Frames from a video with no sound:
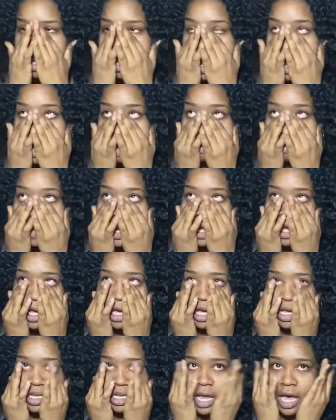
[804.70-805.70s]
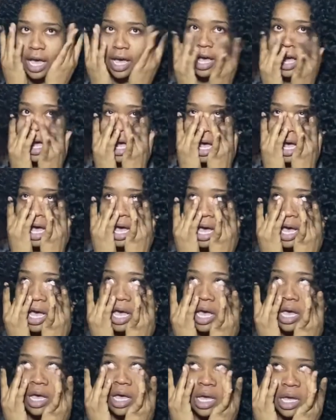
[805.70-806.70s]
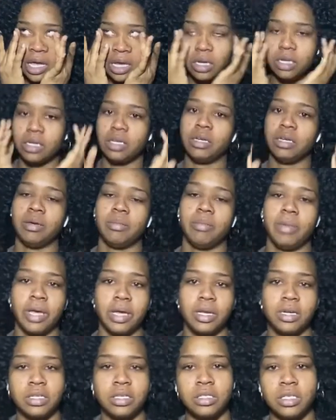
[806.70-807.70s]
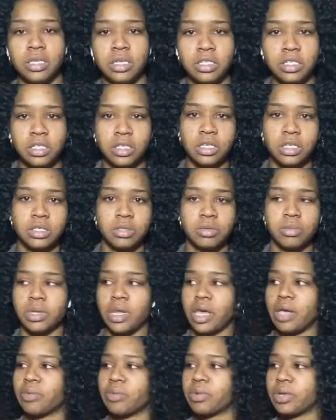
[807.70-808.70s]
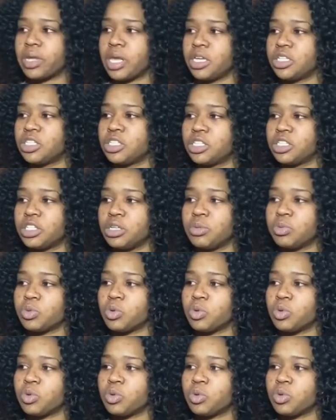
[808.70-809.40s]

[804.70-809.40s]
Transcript: I made a lot of bad decisions with like relationships,